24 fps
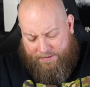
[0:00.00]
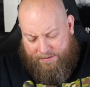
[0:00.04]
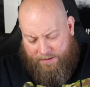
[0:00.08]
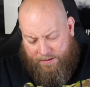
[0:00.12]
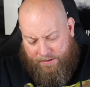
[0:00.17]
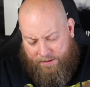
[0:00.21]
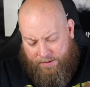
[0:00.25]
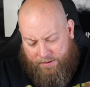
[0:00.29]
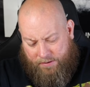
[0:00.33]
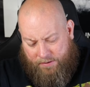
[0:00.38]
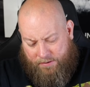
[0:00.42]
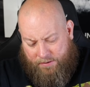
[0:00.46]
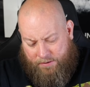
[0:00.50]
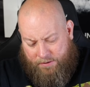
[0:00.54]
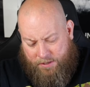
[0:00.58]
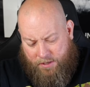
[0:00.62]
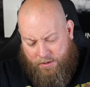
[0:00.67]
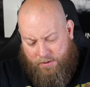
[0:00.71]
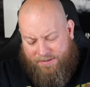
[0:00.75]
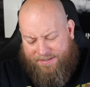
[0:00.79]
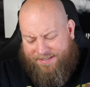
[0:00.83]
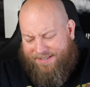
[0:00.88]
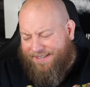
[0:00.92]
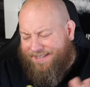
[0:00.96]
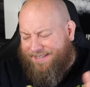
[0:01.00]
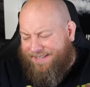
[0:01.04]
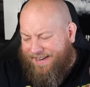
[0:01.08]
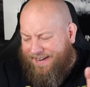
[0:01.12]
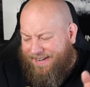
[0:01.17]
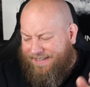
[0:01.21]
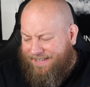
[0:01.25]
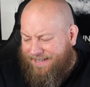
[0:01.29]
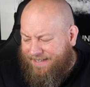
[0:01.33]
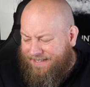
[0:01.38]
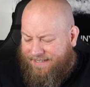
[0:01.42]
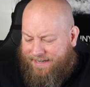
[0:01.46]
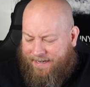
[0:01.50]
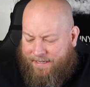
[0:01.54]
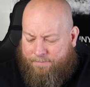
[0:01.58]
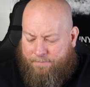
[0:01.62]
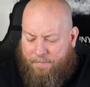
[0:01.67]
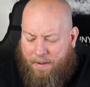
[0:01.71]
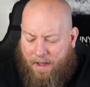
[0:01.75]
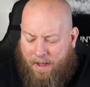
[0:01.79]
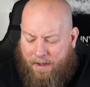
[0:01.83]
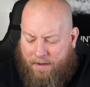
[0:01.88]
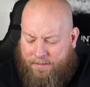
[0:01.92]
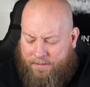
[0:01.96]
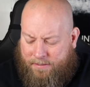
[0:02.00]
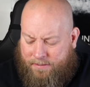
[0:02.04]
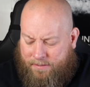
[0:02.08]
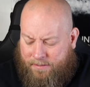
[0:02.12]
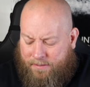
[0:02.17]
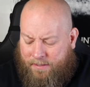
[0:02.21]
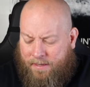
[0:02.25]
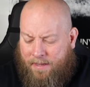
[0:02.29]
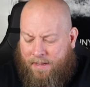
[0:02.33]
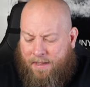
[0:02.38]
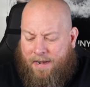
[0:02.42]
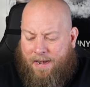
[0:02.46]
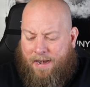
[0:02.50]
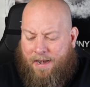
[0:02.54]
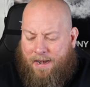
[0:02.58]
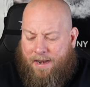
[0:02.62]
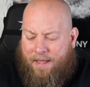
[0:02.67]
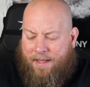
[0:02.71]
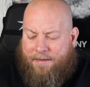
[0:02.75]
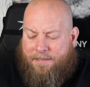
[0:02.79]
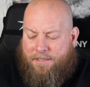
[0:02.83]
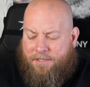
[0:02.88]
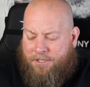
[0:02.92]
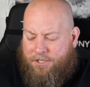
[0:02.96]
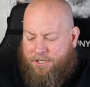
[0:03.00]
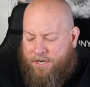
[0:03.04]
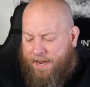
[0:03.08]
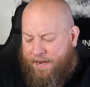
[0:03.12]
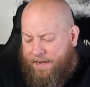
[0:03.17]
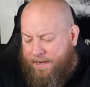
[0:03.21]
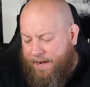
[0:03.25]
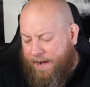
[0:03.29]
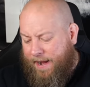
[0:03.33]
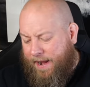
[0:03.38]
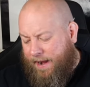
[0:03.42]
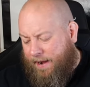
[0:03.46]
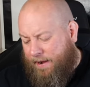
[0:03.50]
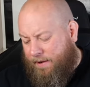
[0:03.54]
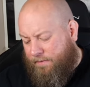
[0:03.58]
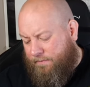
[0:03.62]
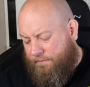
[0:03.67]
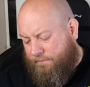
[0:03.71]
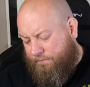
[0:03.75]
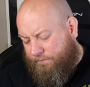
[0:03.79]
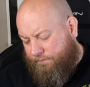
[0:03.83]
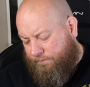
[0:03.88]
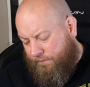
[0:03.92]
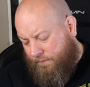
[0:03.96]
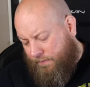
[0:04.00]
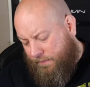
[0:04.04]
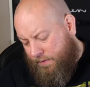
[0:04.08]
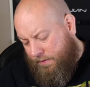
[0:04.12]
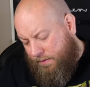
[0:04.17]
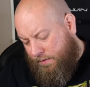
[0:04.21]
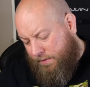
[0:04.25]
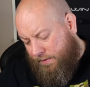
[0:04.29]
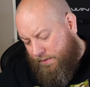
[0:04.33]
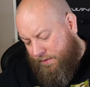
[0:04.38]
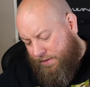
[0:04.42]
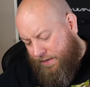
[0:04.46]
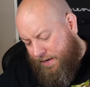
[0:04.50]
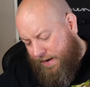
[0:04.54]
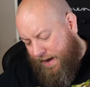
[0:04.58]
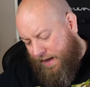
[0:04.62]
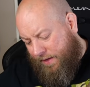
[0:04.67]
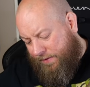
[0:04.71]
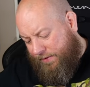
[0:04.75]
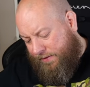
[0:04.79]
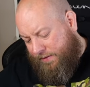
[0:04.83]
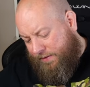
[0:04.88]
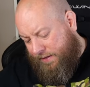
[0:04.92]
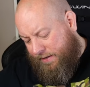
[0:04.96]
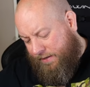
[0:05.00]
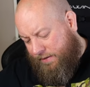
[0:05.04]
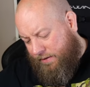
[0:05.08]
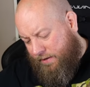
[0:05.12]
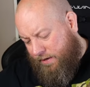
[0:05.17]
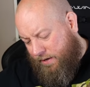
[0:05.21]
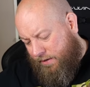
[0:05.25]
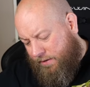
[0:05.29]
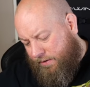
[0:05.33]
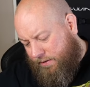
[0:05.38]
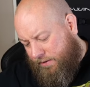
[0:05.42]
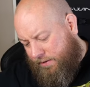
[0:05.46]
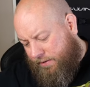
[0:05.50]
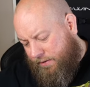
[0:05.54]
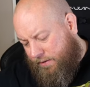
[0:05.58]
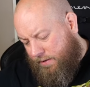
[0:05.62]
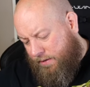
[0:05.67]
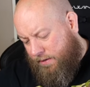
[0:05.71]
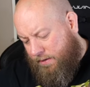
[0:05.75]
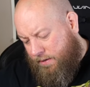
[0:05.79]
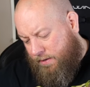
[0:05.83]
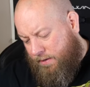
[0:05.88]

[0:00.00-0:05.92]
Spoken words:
is. Used is 66 bucks. Let's check it out. See how this thing looks.